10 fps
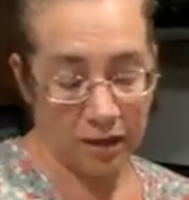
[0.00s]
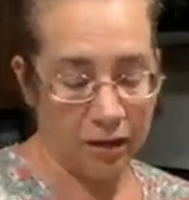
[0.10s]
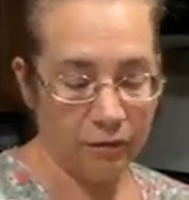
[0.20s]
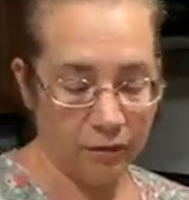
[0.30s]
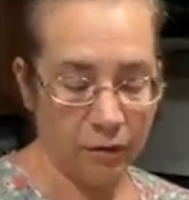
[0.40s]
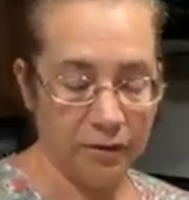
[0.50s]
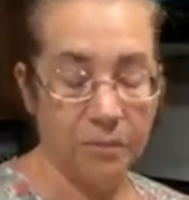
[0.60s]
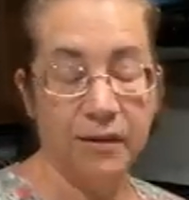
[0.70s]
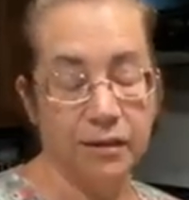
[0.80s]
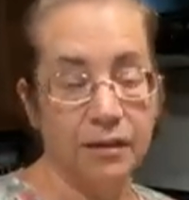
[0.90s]
either of
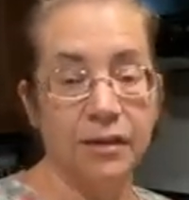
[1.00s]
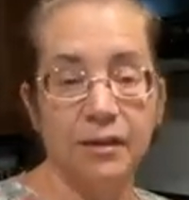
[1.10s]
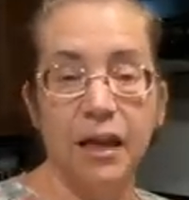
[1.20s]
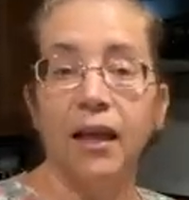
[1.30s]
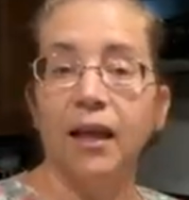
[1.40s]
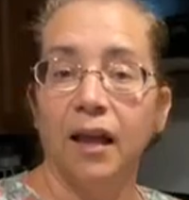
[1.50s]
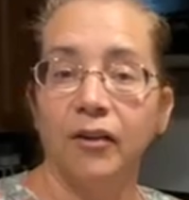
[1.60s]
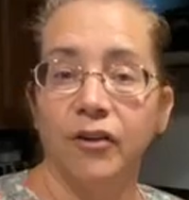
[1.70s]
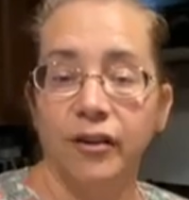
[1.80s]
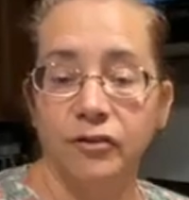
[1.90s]
those places
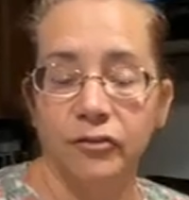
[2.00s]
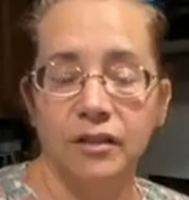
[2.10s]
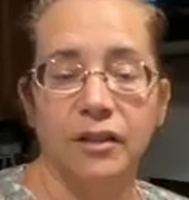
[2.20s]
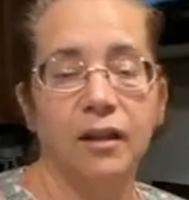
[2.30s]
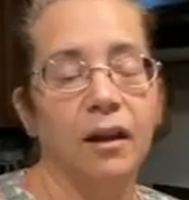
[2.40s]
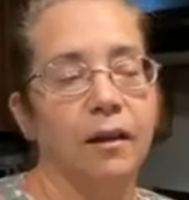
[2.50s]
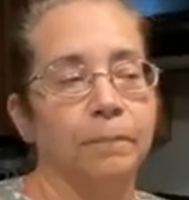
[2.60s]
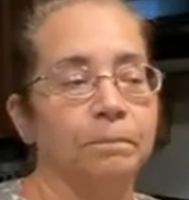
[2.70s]
and you're interested,